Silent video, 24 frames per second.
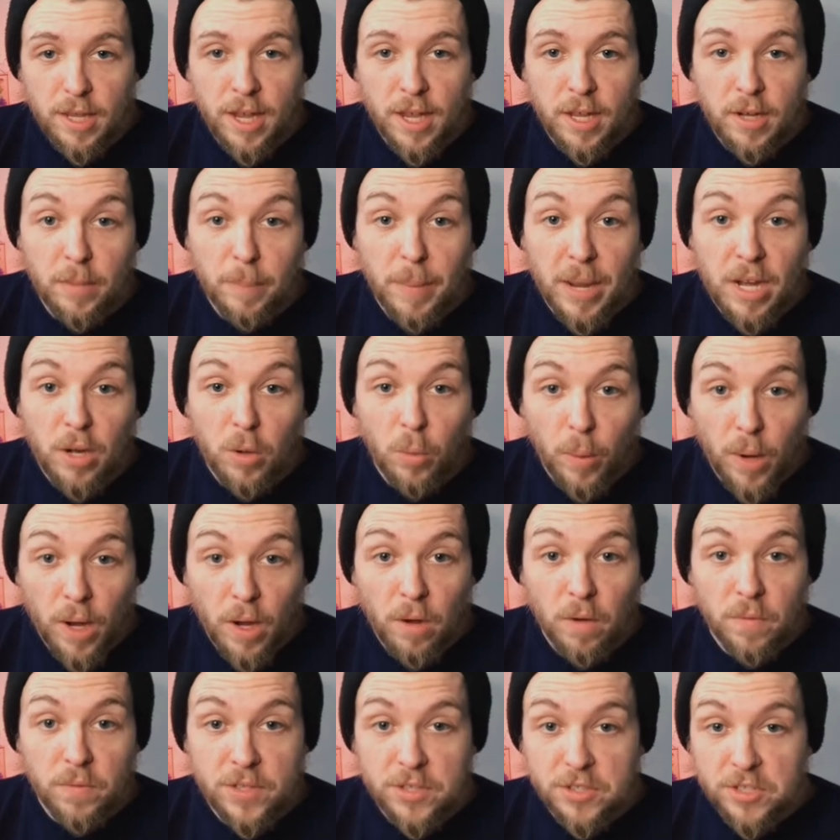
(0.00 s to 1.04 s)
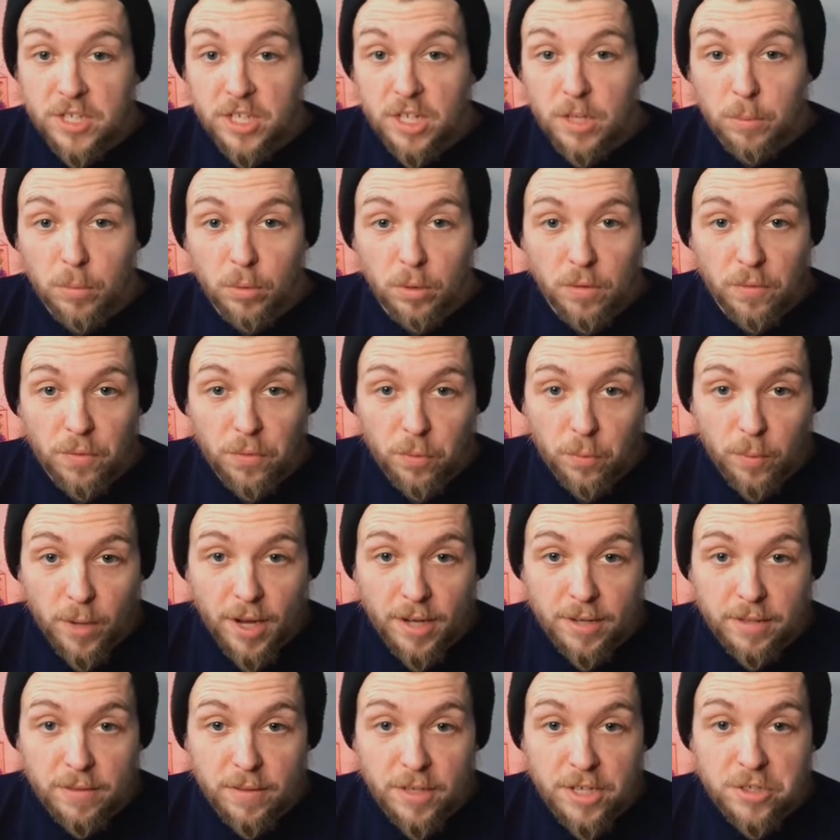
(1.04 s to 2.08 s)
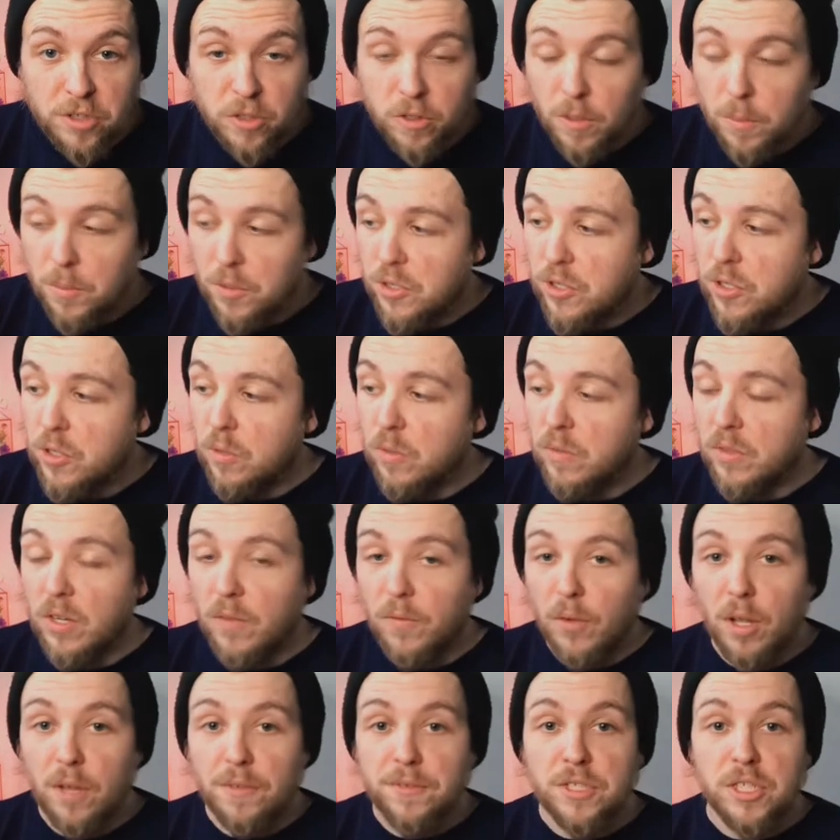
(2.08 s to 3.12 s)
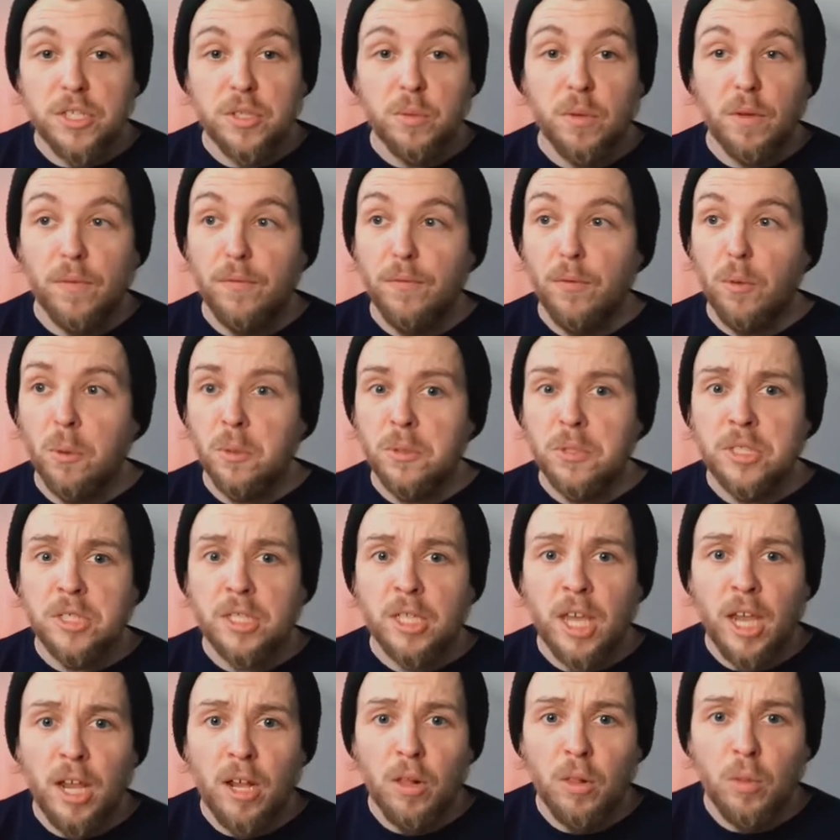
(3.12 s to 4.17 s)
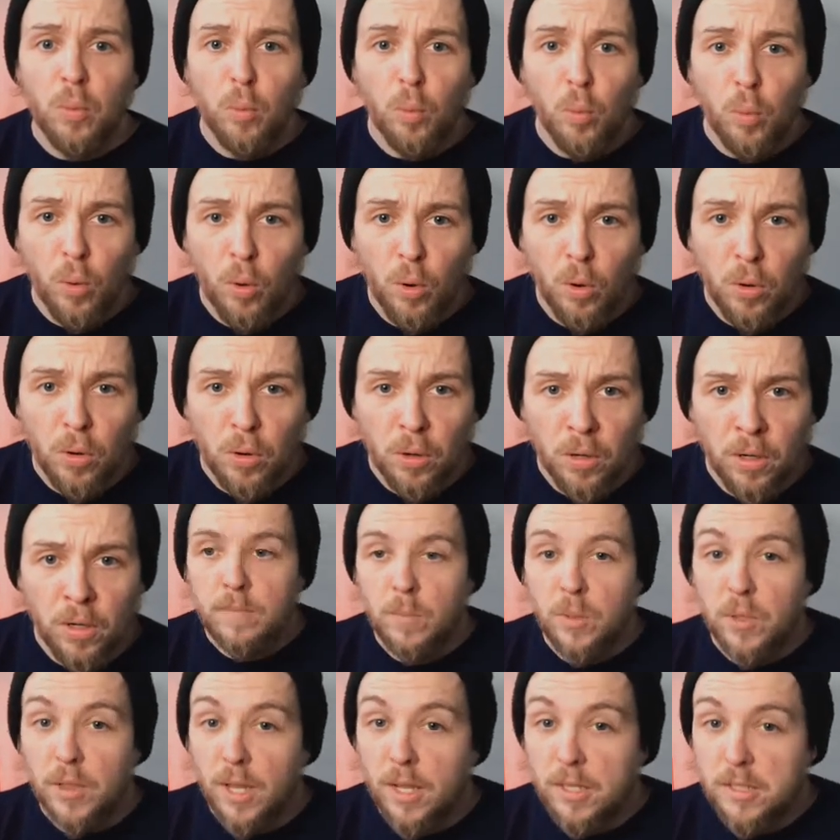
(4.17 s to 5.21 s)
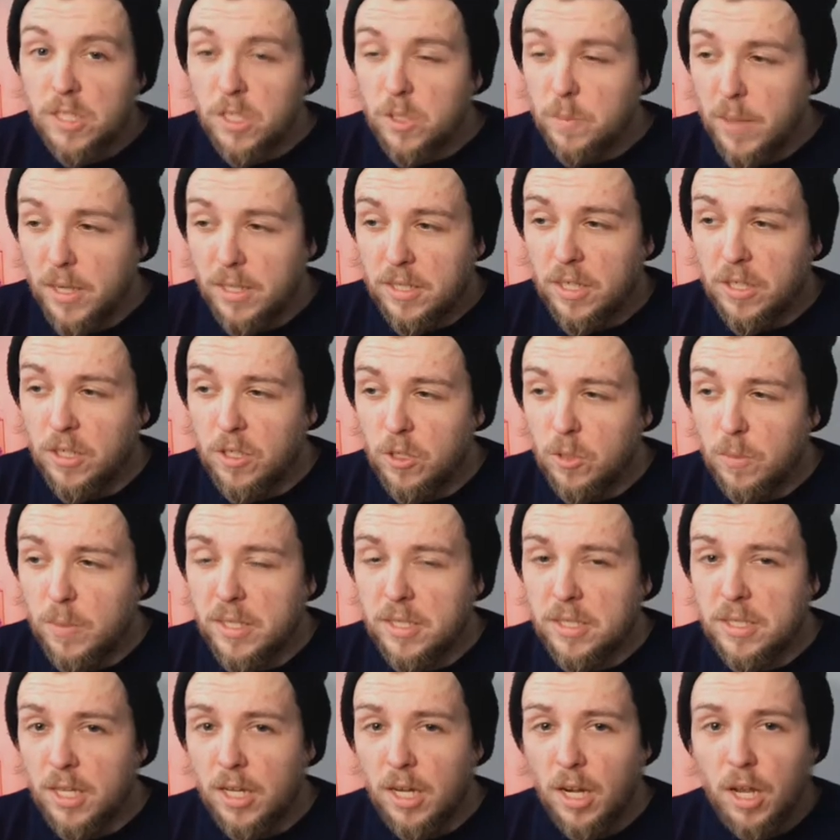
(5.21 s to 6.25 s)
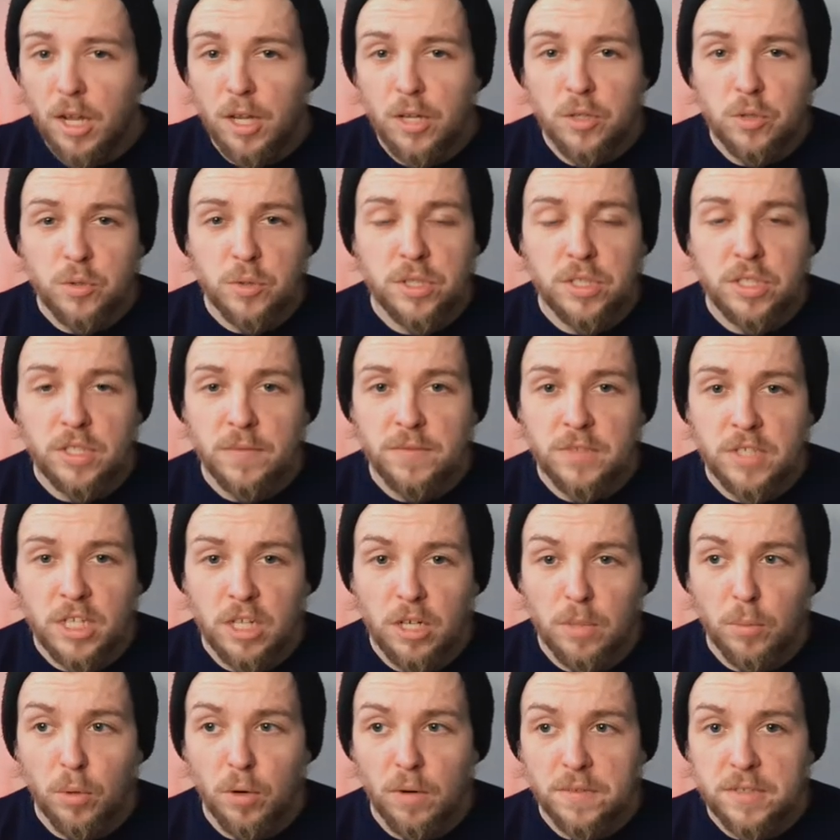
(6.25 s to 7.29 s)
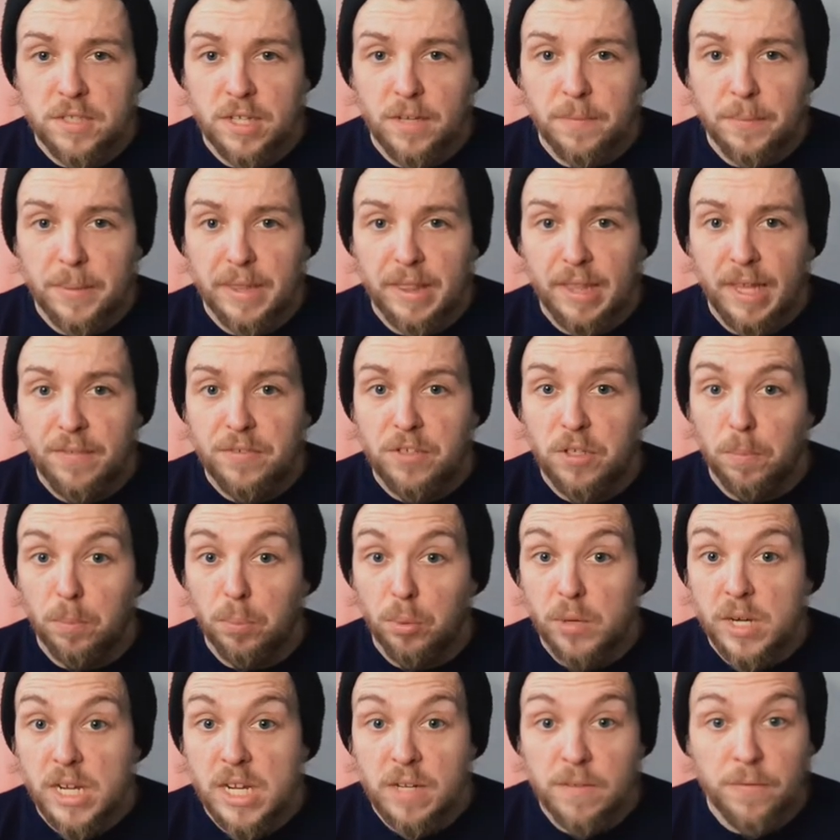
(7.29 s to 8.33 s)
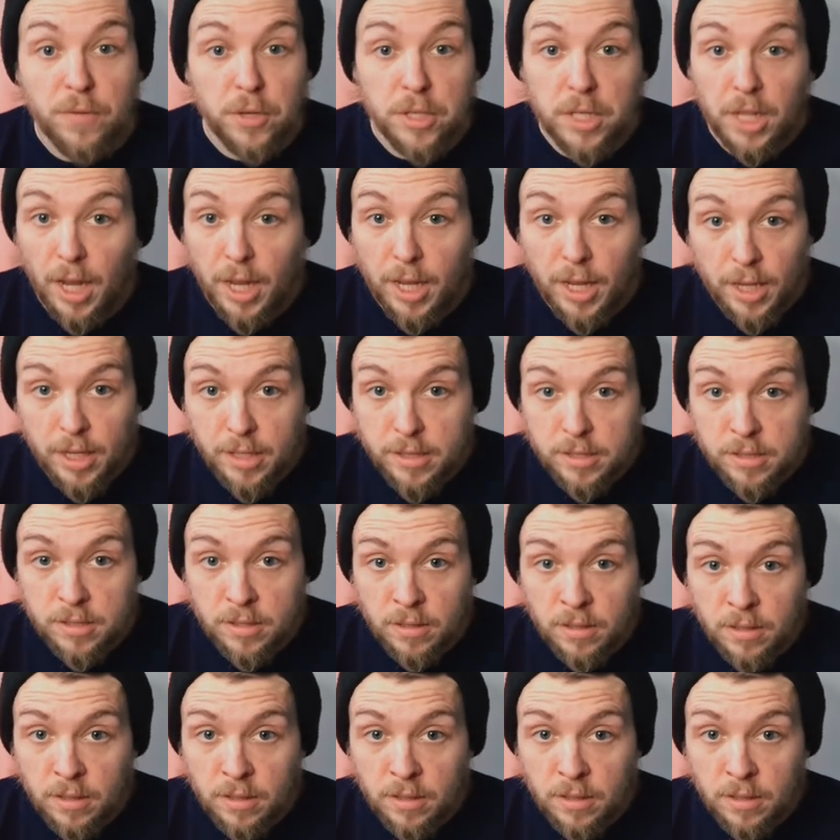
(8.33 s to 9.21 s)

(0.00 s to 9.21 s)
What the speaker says: made aware of the xenomorph threat, issue number 2 devolves into a full-scale war with unsuspecting humans and hundreds of xenomorphs that have been left to breed for decades.